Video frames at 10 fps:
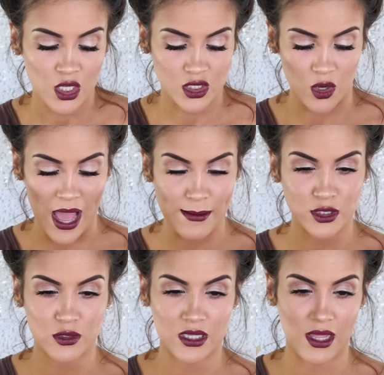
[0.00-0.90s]
So
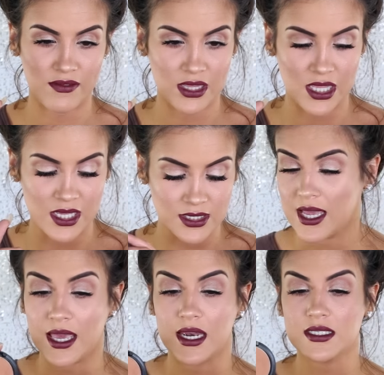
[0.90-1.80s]
absolutely loving this.
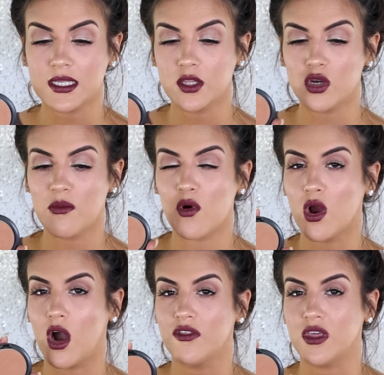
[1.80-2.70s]
It is a little more
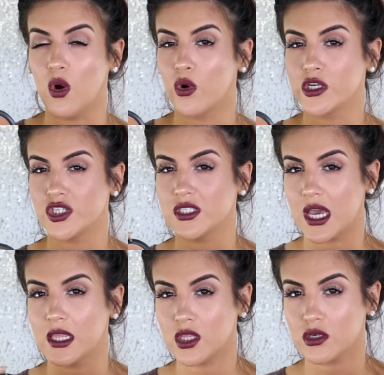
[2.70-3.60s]
on the orangey
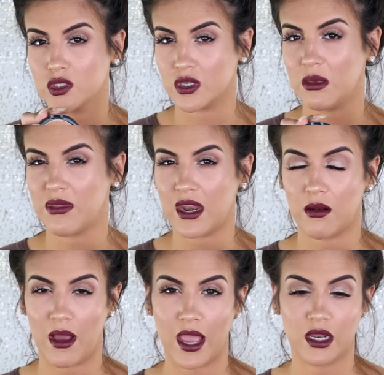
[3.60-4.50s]
side though, so keep that
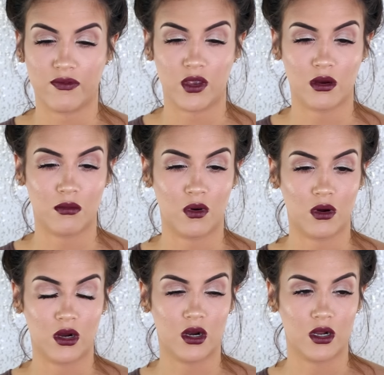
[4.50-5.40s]
in mind if you're
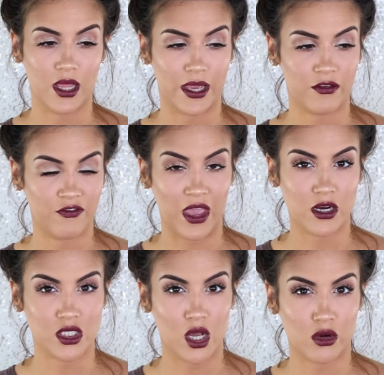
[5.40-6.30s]
more like
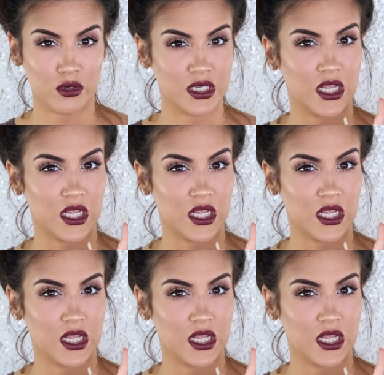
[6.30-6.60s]
fair toned.